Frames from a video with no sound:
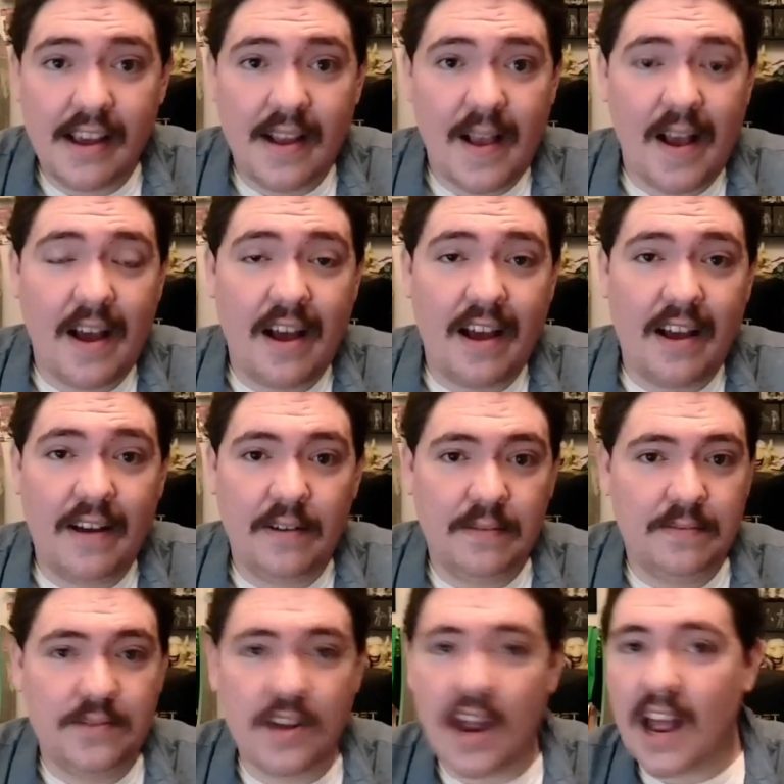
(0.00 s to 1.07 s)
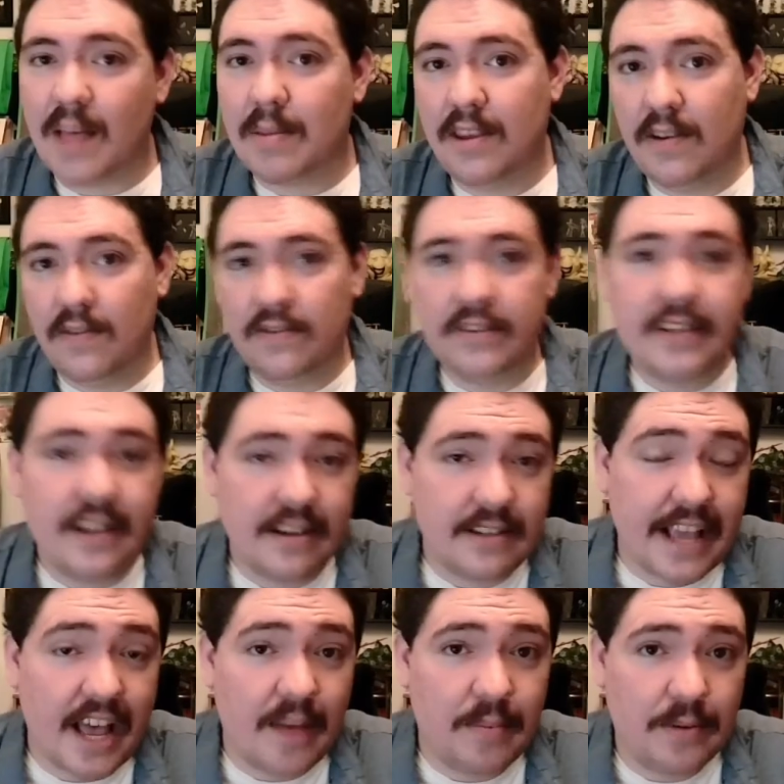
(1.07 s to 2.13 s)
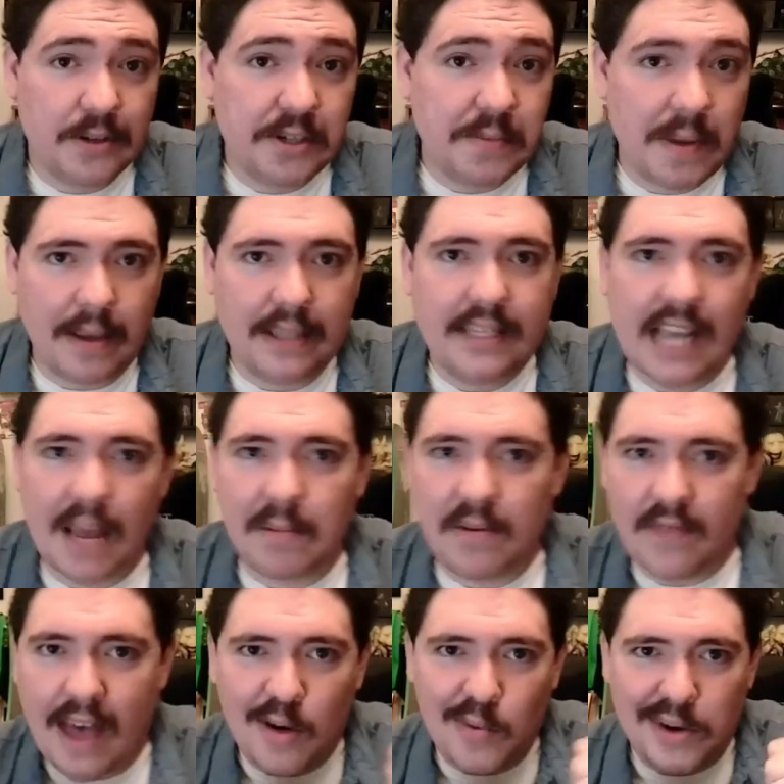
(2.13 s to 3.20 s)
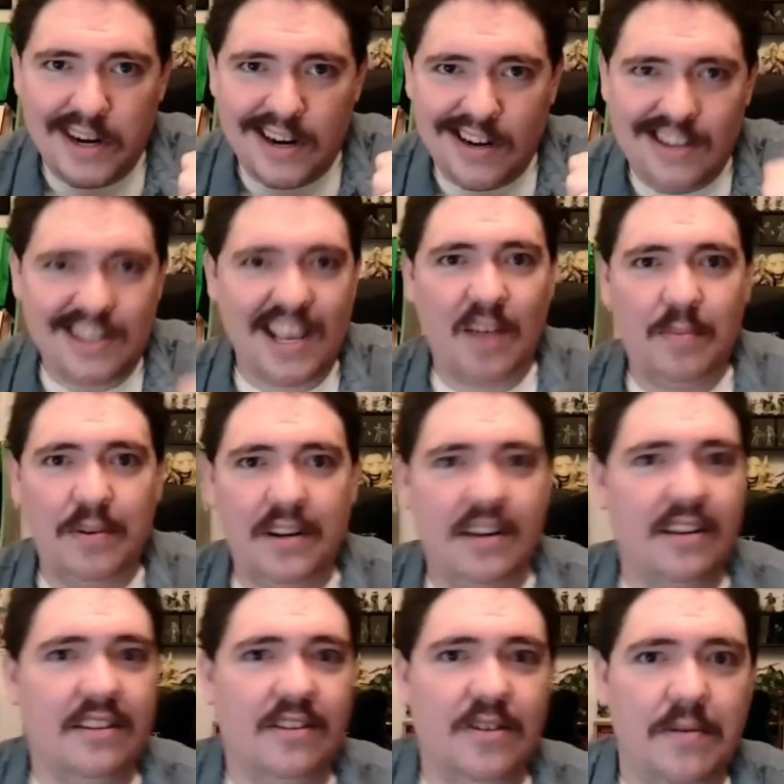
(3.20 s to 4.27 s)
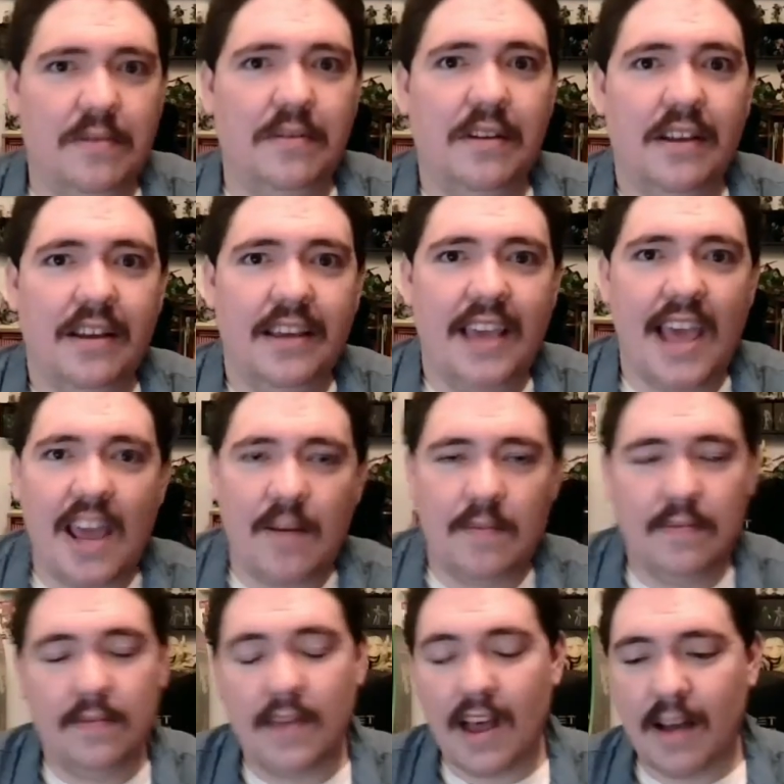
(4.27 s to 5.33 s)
time that you've seen a scalper, maybe a time you've outwitted a scalper in their own game,